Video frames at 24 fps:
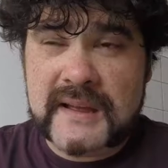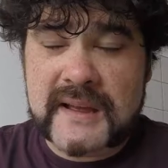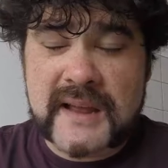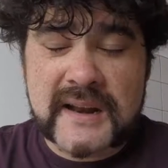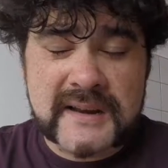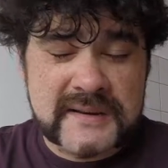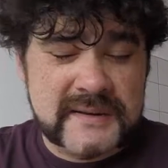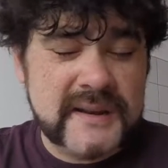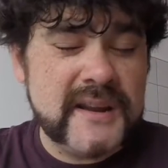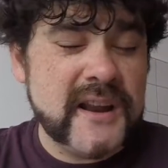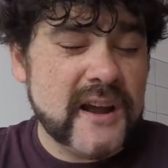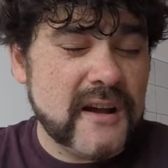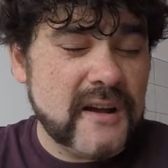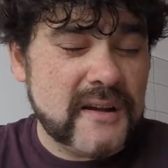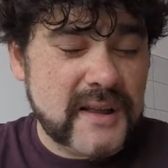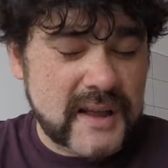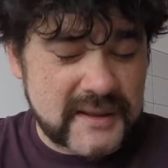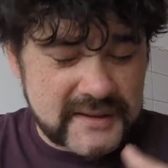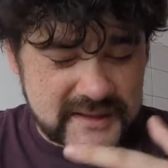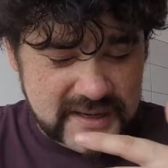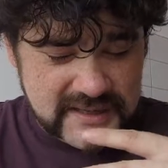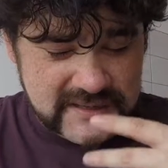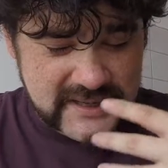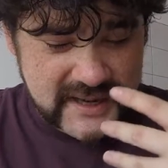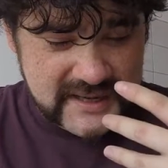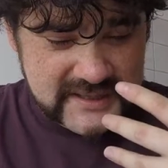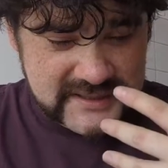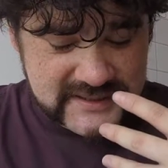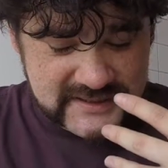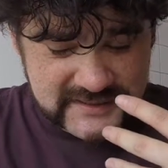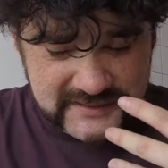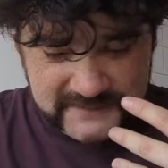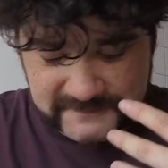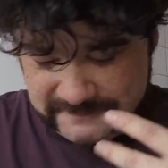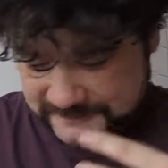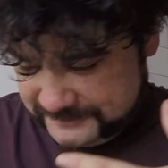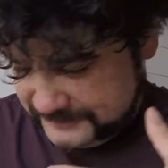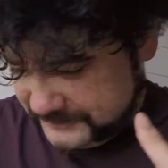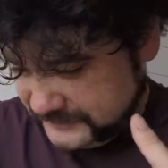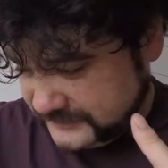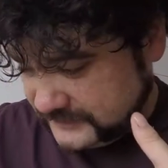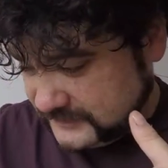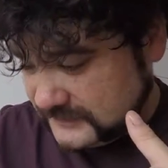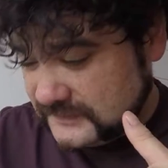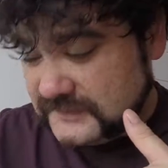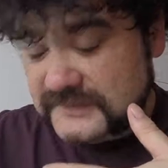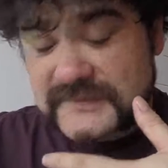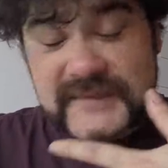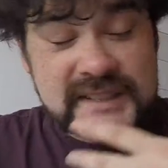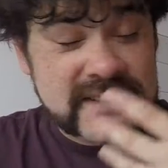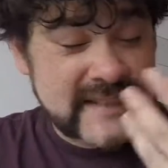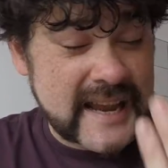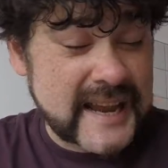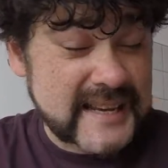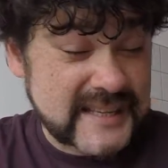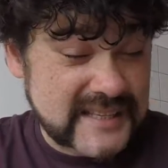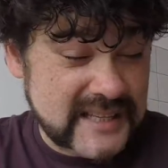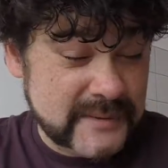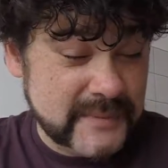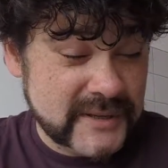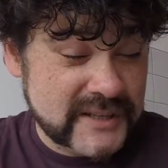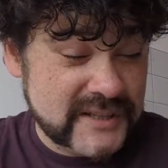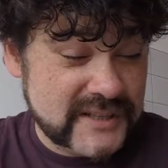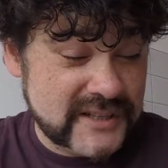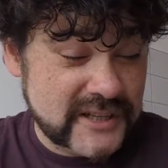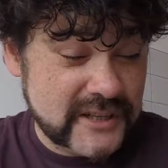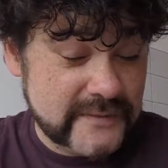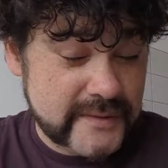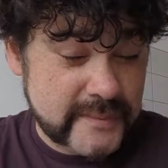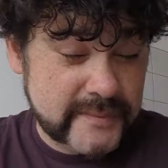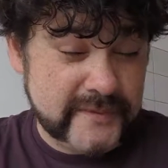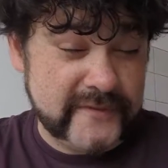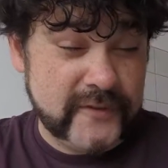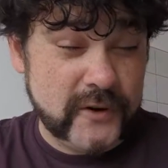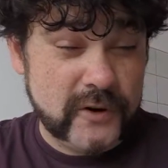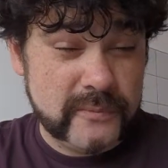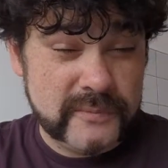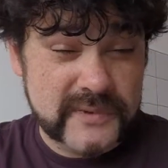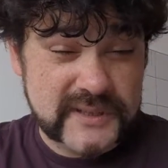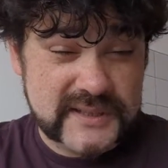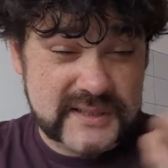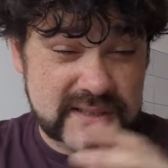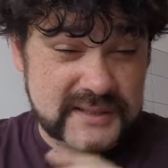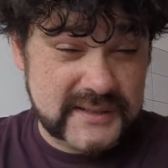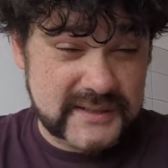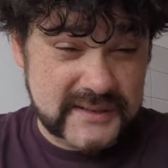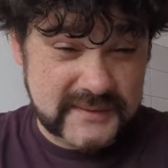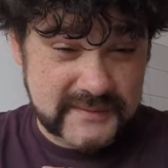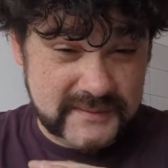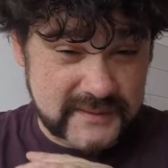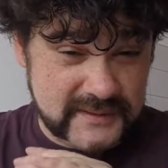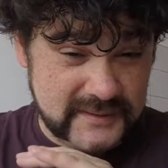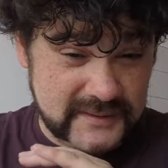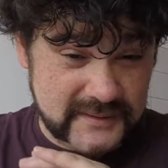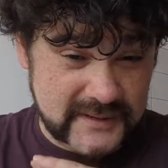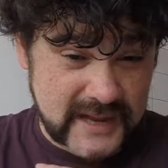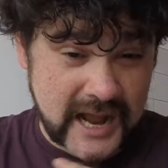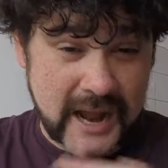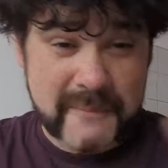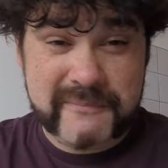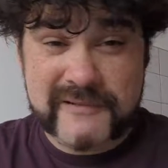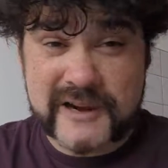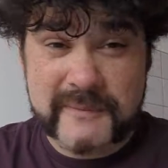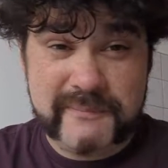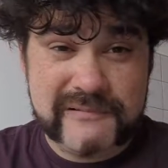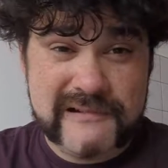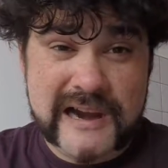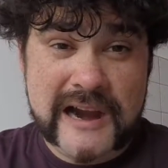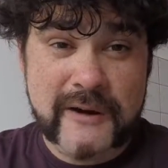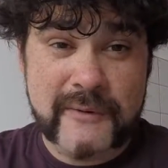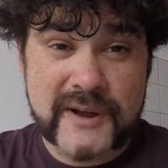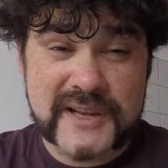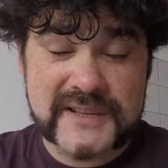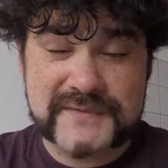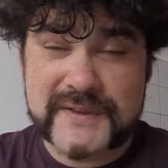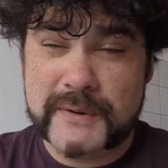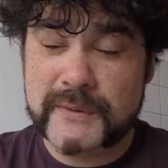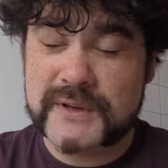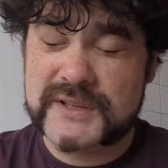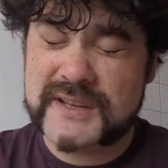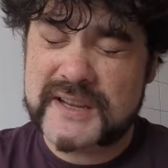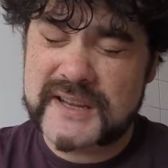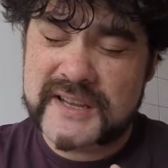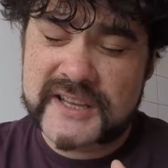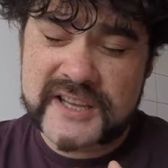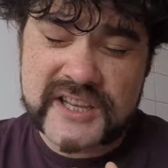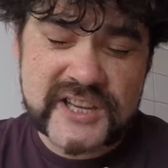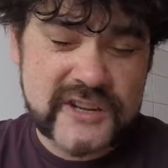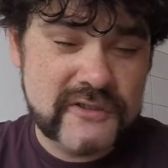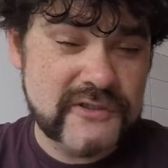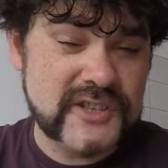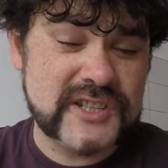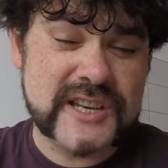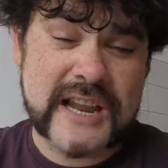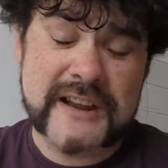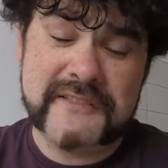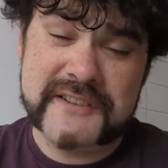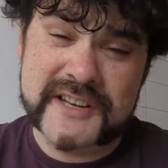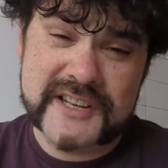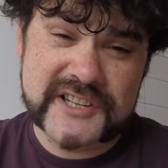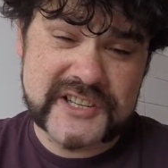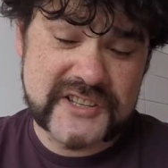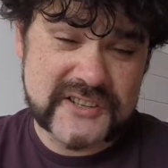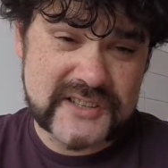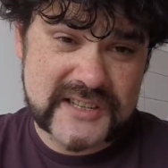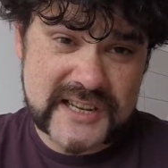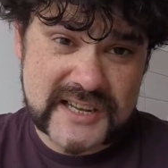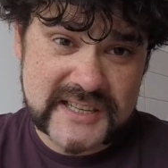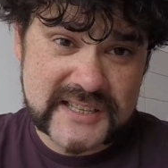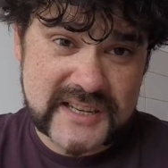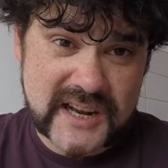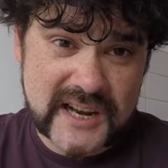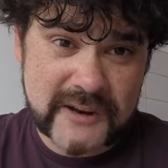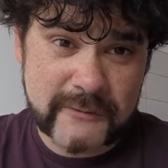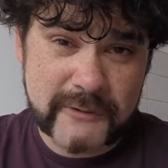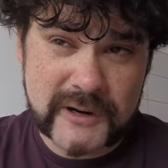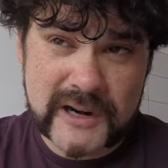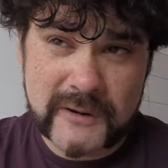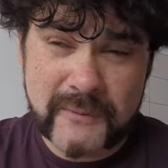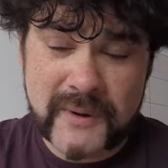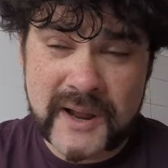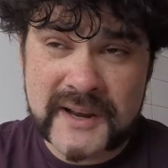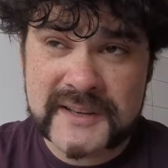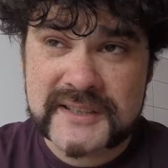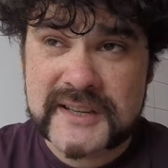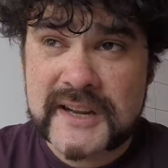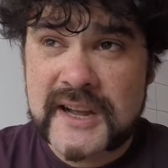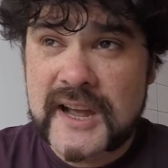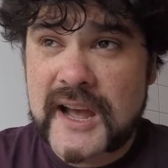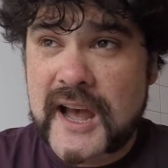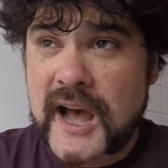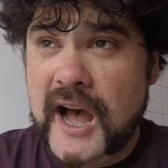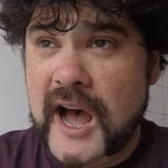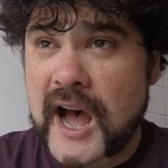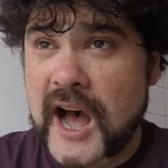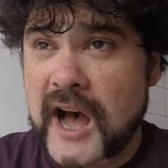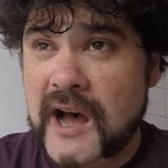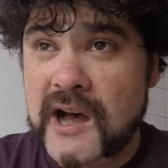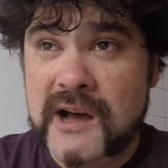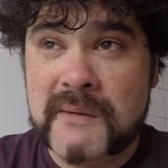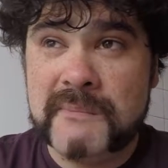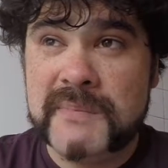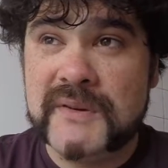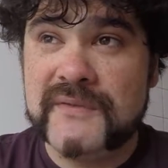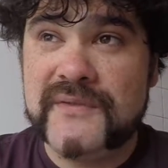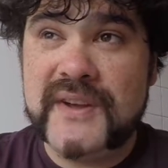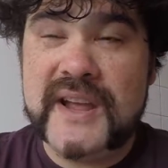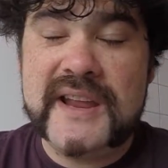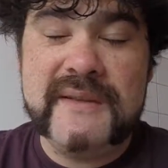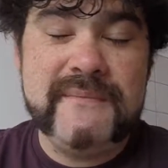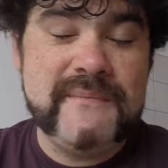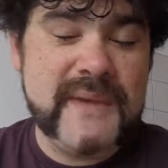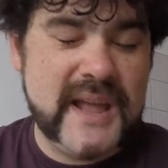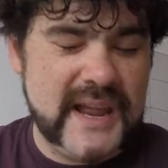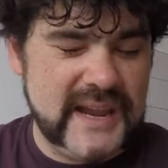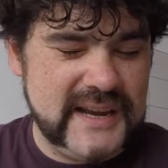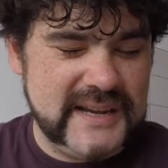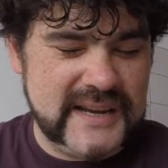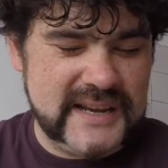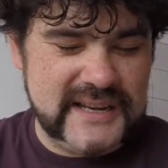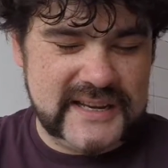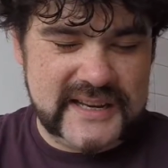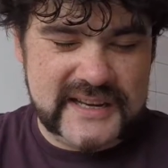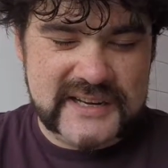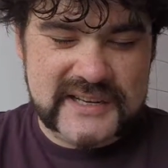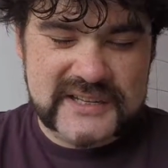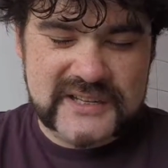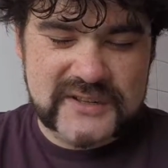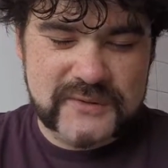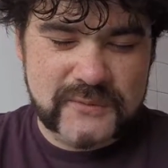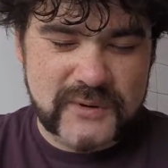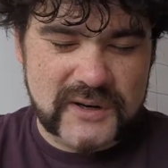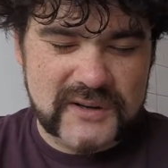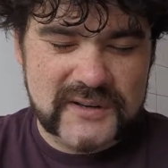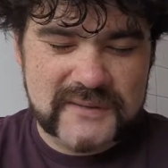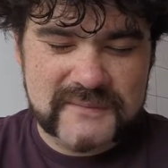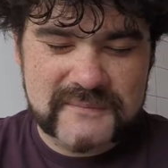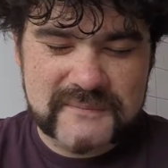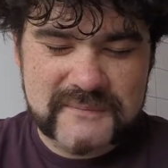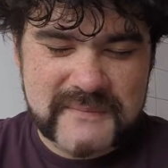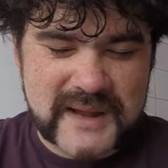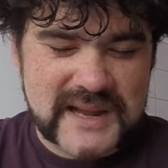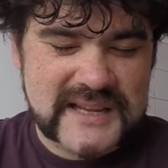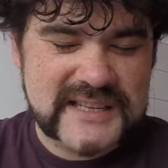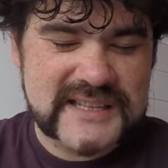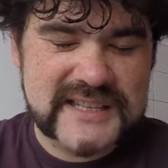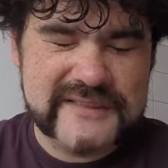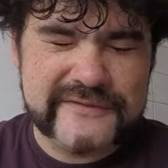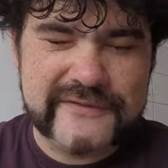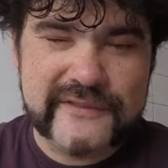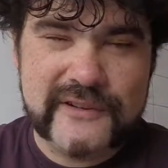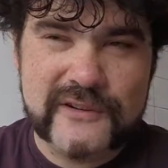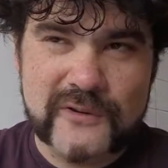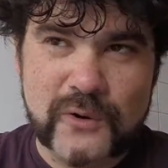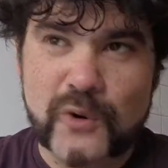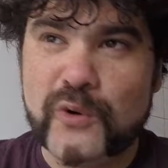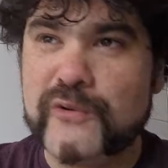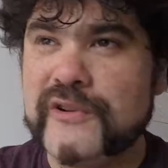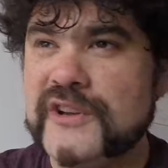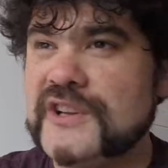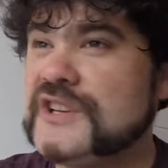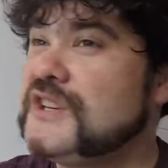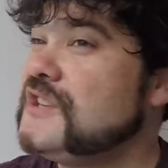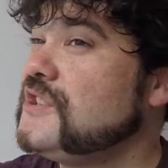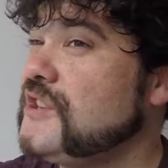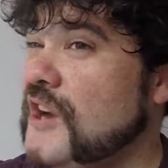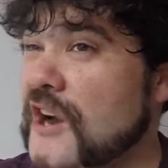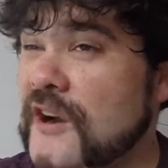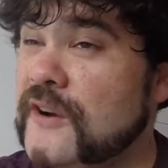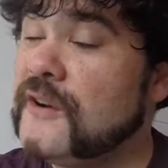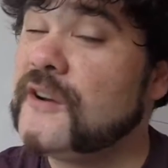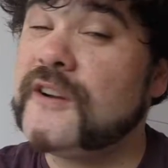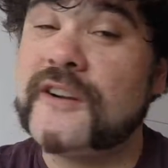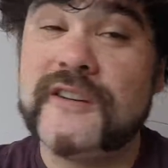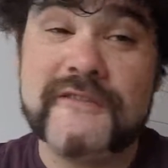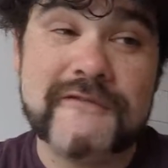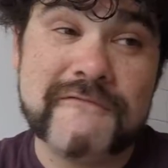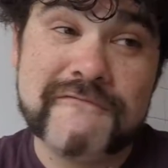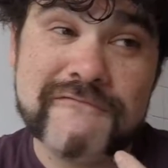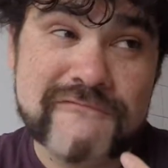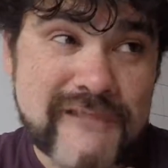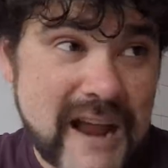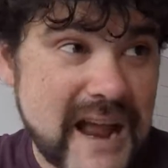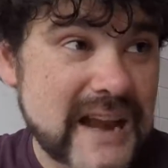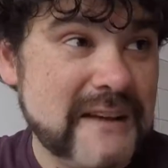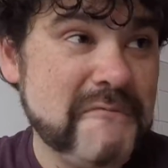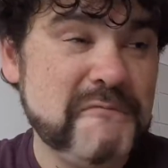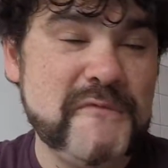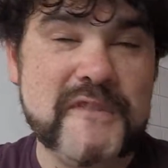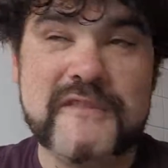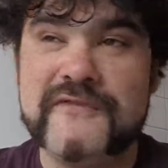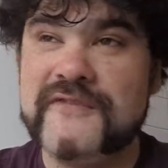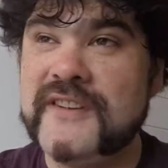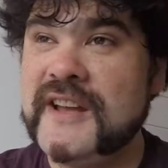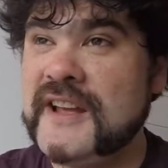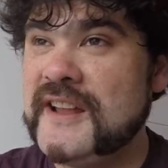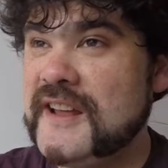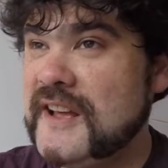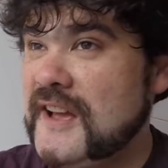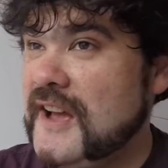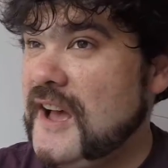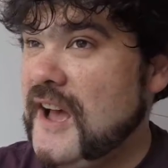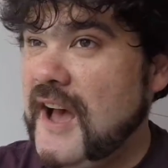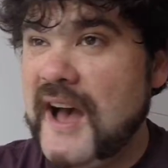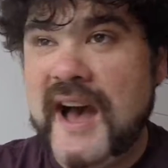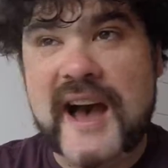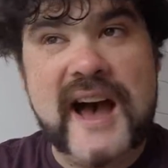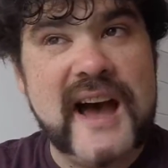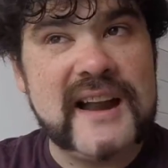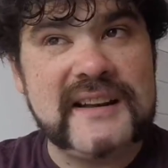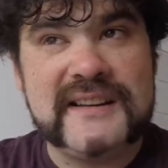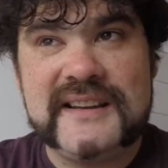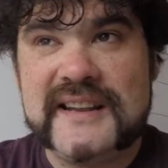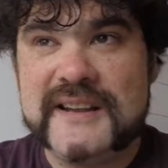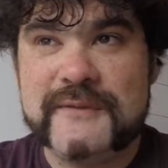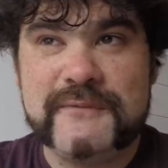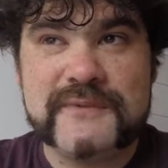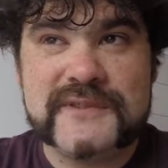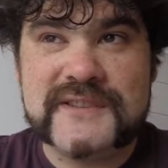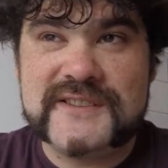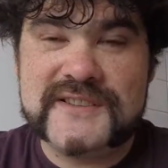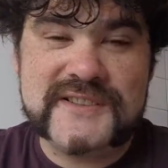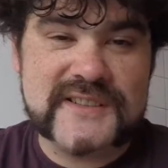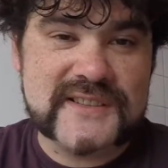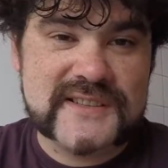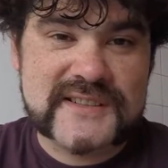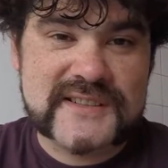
And, you know, as testament to the performers' cabaret prowess, there was huge sound issues last night when I went. But they made it into one massive, glorious joke, ran with it, and it was